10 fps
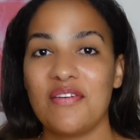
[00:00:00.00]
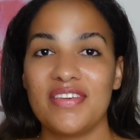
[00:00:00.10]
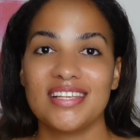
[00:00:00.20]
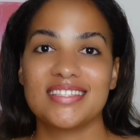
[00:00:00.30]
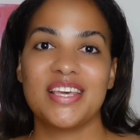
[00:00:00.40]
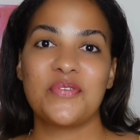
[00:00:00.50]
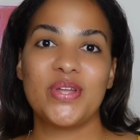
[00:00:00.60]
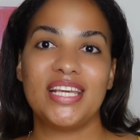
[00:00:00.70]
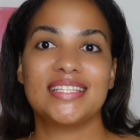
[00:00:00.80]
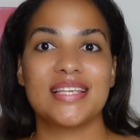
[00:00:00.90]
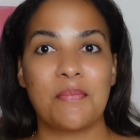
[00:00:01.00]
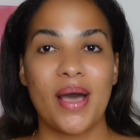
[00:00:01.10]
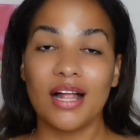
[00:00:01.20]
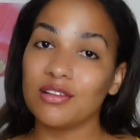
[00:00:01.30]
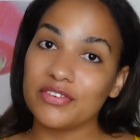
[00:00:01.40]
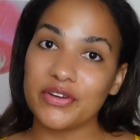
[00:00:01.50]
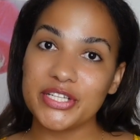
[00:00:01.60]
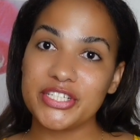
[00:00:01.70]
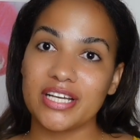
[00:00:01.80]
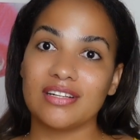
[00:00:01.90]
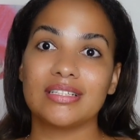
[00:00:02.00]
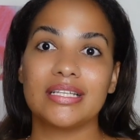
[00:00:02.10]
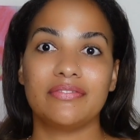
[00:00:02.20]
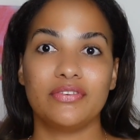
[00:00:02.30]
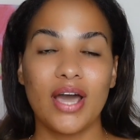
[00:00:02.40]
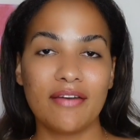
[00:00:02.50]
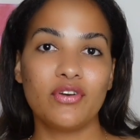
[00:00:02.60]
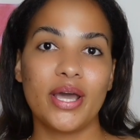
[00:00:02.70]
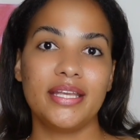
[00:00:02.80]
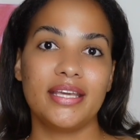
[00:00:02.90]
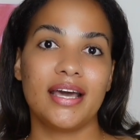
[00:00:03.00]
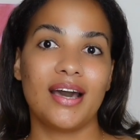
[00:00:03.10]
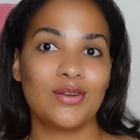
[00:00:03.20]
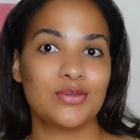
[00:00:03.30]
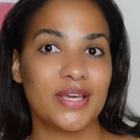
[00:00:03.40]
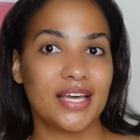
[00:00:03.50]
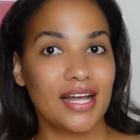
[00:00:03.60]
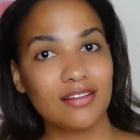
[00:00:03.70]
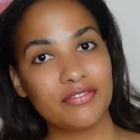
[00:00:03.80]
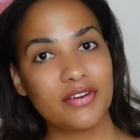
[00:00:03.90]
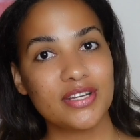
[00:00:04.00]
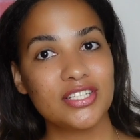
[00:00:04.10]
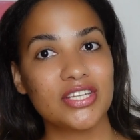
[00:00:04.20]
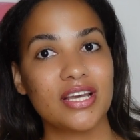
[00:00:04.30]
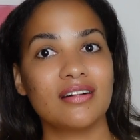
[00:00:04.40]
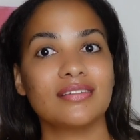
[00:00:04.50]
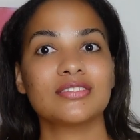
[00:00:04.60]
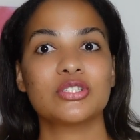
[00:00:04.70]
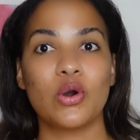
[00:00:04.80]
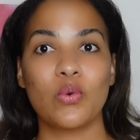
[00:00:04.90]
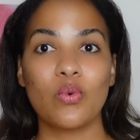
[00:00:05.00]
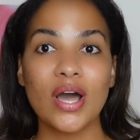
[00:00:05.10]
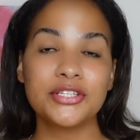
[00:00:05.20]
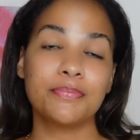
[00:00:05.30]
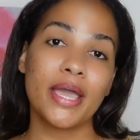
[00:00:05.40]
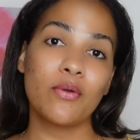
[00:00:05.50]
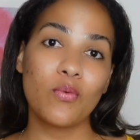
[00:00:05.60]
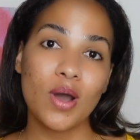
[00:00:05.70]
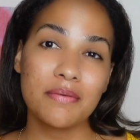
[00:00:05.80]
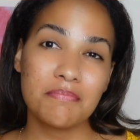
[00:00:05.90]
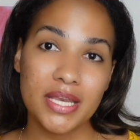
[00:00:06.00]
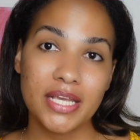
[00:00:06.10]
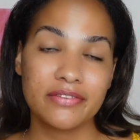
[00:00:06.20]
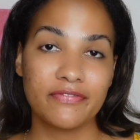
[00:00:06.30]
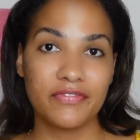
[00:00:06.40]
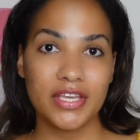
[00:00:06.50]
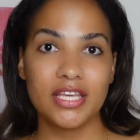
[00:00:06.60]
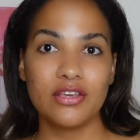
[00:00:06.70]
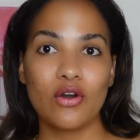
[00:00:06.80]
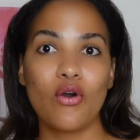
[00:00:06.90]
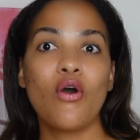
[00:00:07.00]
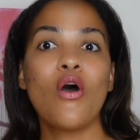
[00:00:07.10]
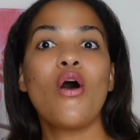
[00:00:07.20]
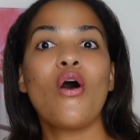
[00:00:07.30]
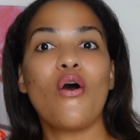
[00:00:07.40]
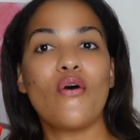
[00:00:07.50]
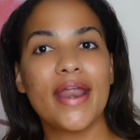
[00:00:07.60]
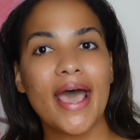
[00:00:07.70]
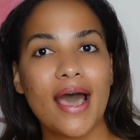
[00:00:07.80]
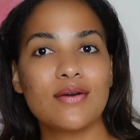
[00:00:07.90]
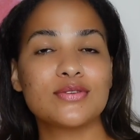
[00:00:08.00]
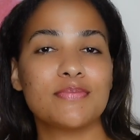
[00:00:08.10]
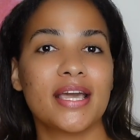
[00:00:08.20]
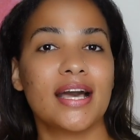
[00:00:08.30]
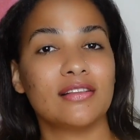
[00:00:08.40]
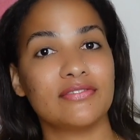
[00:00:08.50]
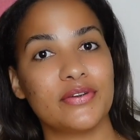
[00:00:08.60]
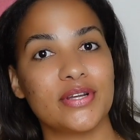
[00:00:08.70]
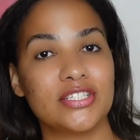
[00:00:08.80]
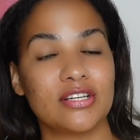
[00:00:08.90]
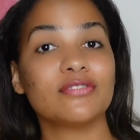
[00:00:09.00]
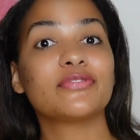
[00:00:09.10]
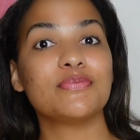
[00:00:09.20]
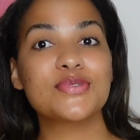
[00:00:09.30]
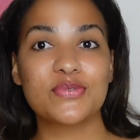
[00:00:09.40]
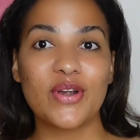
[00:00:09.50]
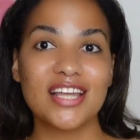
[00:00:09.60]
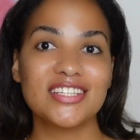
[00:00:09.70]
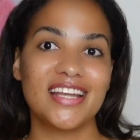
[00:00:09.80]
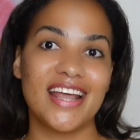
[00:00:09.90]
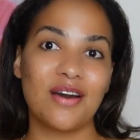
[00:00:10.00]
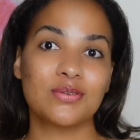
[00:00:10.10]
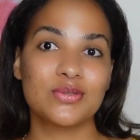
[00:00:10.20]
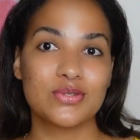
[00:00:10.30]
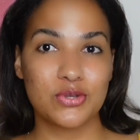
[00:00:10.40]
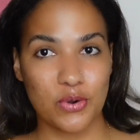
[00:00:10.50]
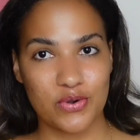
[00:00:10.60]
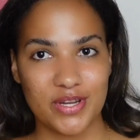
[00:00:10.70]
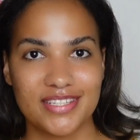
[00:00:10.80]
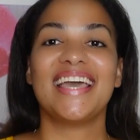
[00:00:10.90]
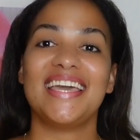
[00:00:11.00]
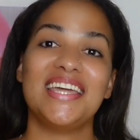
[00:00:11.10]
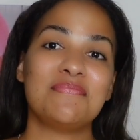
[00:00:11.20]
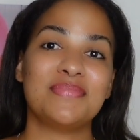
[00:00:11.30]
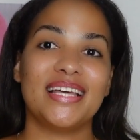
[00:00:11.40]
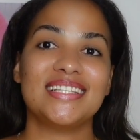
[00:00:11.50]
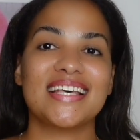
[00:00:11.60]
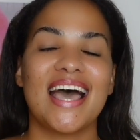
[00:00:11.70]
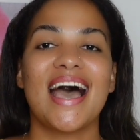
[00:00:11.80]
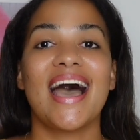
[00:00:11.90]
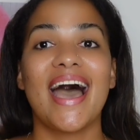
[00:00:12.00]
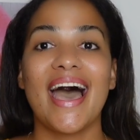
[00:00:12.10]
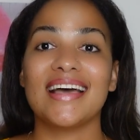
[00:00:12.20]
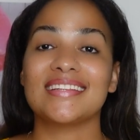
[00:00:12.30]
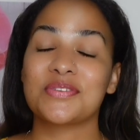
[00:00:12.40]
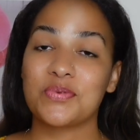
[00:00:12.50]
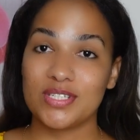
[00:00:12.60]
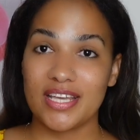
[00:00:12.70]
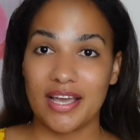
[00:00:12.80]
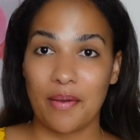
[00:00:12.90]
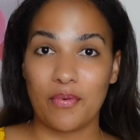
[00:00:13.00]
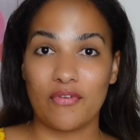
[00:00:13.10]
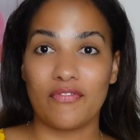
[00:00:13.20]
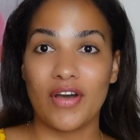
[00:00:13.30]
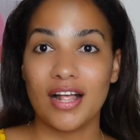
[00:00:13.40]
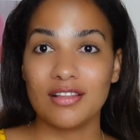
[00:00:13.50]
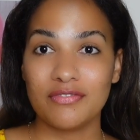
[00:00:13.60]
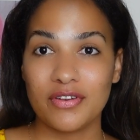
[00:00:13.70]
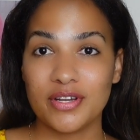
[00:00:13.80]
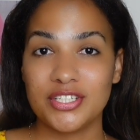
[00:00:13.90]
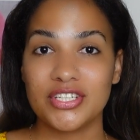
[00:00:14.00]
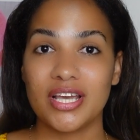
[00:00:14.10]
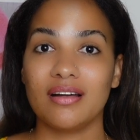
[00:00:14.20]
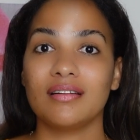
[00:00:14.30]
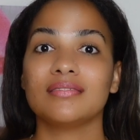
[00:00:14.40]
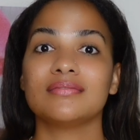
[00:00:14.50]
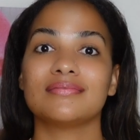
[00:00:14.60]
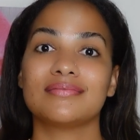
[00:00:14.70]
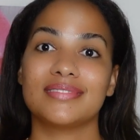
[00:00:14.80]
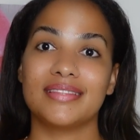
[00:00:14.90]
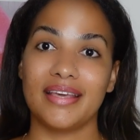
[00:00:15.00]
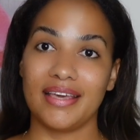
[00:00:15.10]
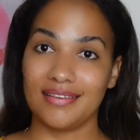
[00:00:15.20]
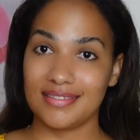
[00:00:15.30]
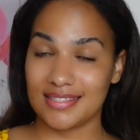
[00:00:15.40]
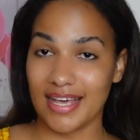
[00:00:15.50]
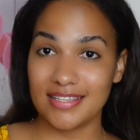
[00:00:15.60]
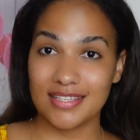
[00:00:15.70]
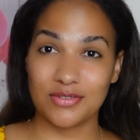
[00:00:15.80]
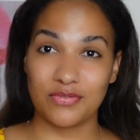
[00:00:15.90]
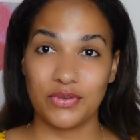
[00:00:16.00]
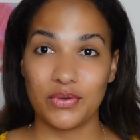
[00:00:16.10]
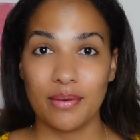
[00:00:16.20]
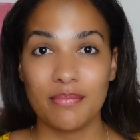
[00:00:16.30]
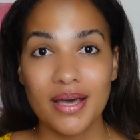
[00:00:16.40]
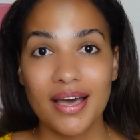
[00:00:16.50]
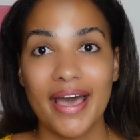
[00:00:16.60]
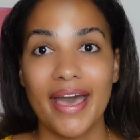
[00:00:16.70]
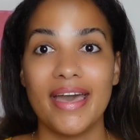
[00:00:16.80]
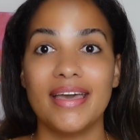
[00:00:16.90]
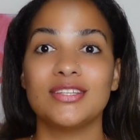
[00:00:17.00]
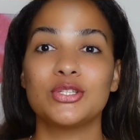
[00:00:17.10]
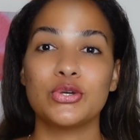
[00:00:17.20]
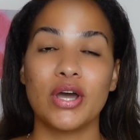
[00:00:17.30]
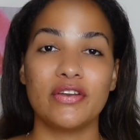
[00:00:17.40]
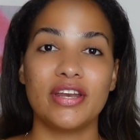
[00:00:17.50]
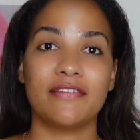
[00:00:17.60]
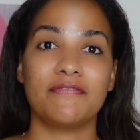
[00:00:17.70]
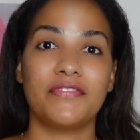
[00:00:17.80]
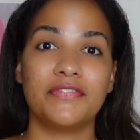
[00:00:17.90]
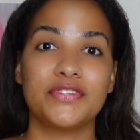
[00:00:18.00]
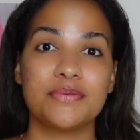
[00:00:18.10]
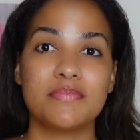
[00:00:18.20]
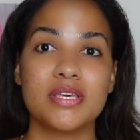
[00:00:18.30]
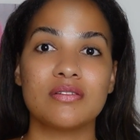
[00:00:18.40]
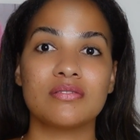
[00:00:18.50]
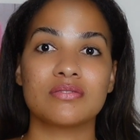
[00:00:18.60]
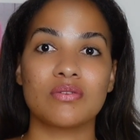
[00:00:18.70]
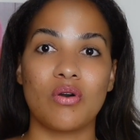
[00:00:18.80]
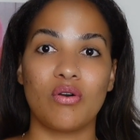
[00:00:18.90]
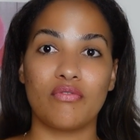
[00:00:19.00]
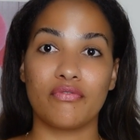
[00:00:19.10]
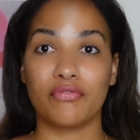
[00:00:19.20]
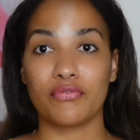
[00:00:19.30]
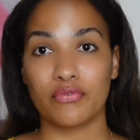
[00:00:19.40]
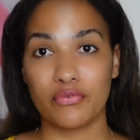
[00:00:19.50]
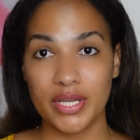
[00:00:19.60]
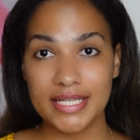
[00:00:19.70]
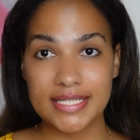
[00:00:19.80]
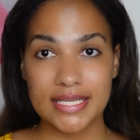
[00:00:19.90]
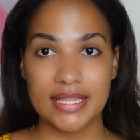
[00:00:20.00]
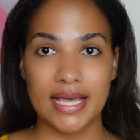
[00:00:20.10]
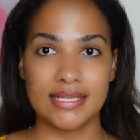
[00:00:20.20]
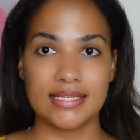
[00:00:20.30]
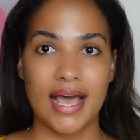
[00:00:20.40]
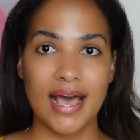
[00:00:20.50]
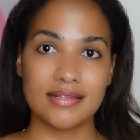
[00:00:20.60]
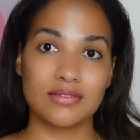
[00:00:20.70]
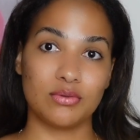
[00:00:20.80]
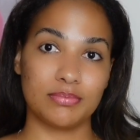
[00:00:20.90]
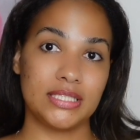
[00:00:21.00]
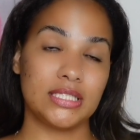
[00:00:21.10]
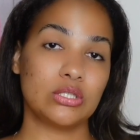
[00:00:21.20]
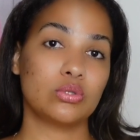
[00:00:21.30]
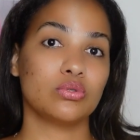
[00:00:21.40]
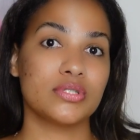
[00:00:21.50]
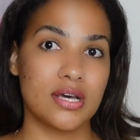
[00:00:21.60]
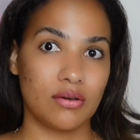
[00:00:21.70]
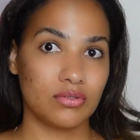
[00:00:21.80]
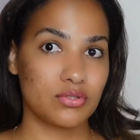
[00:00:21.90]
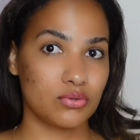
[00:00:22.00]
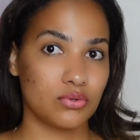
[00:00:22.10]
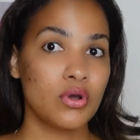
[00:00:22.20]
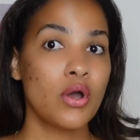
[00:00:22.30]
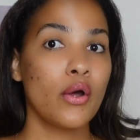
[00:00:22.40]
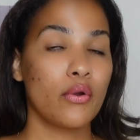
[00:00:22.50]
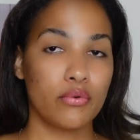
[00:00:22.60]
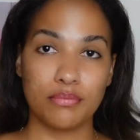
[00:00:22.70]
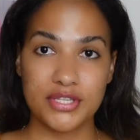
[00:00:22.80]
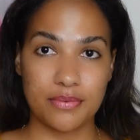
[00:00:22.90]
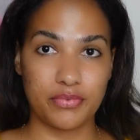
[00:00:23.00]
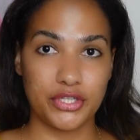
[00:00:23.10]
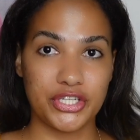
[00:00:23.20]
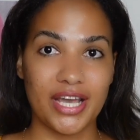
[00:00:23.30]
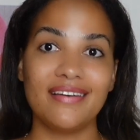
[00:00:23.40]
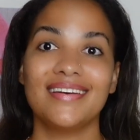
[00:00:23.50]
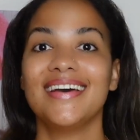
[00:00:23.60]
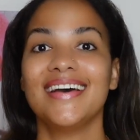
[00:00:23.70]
obviously we need some aloe vera gel. If you have no idea how to make aloe vera gel, go watch my 1-minute video on how to make aloe vera gel from scratch and how to store it. In a blender, add 1/4 cup of aloe vera gel, the slices of cucumber and 250 ml of green tea that has completely cooled down to room temperature.